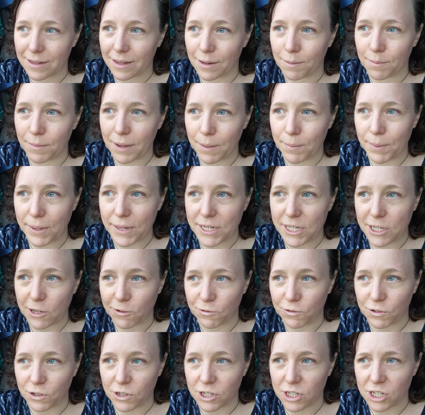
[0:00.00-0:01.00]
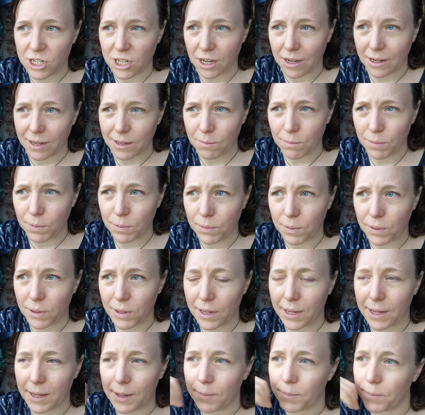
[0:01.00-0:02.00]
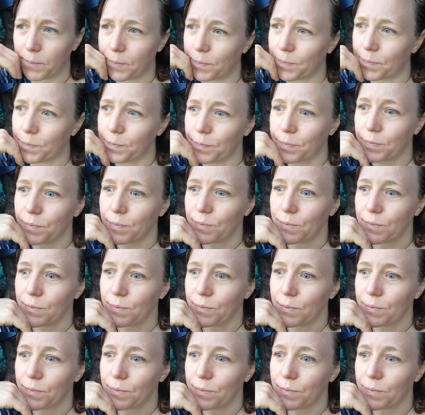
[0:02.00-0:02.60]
and maybe a different type in